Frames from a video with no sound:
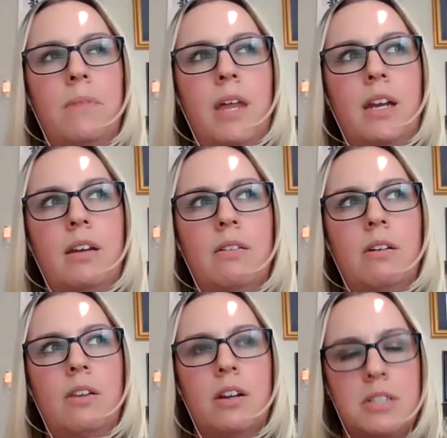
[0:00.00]
that
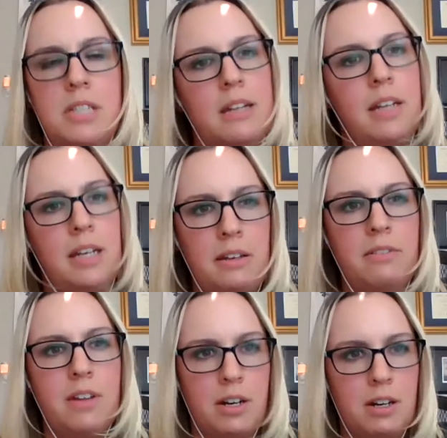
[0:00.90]
there's healing
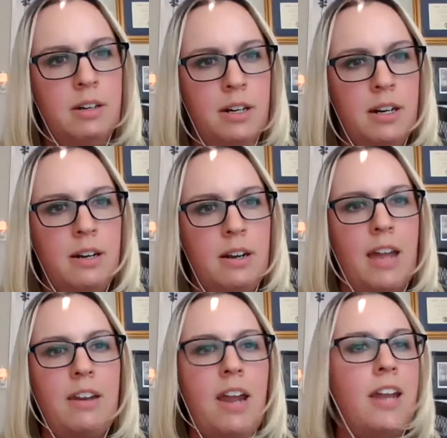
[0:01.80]
there.
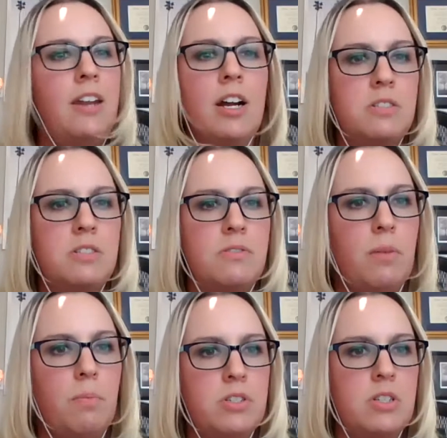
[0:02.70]
And not just for
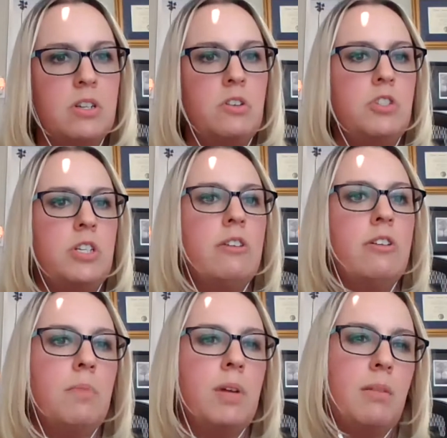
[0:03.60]
the person who's
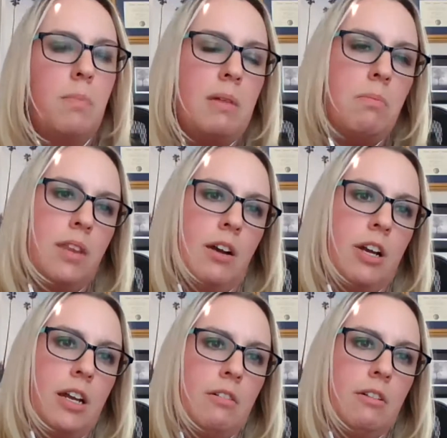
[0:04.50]
sharing, but the people that
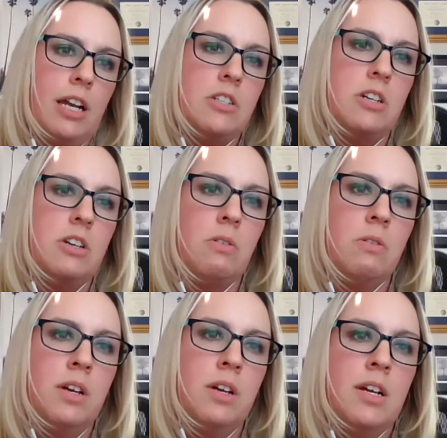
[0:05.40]
are hearing too.
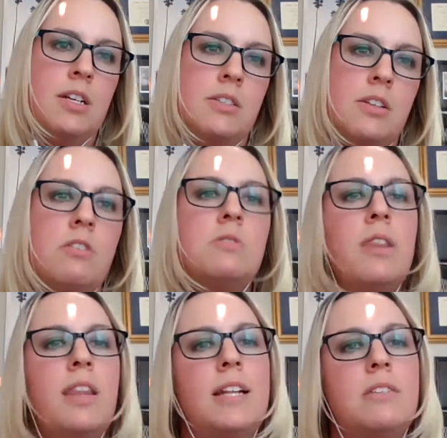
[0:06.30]
So
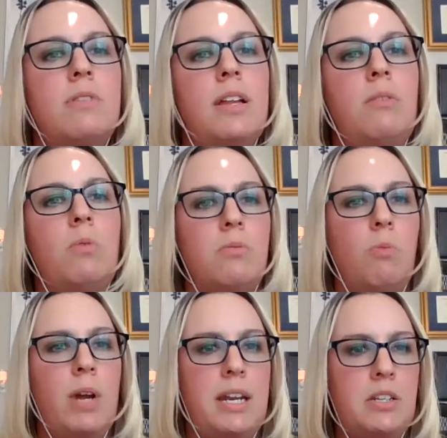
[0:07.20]
that's really what
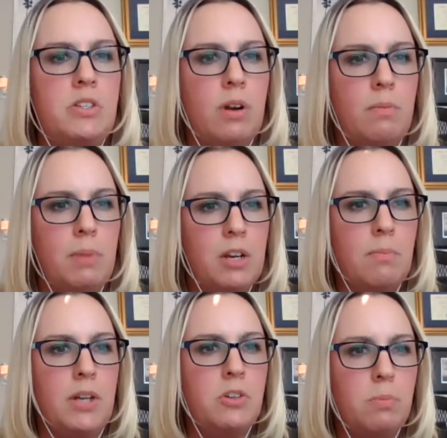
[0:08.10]
went into our peer
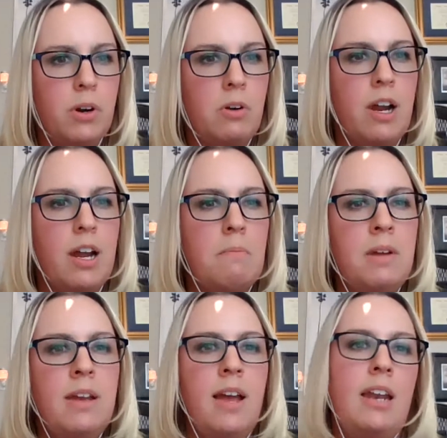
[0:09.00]
mentor program,
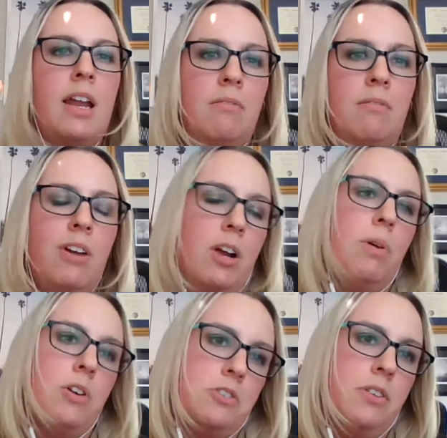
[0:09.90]
and very
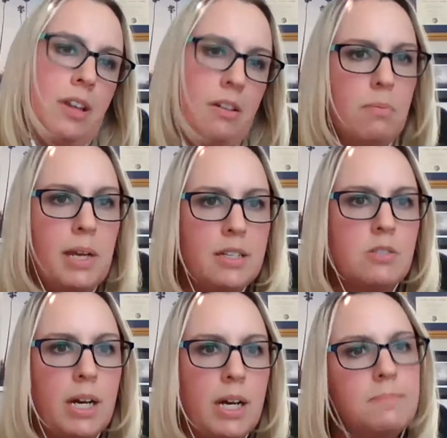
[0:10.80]
personally for me as
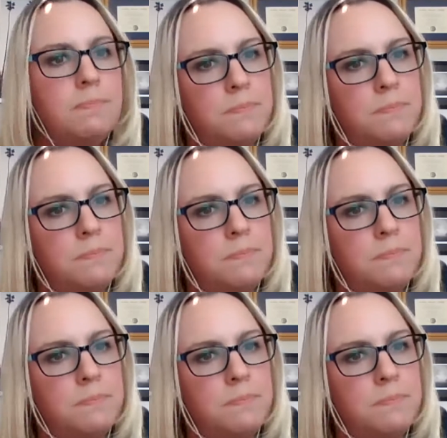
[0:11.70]
well.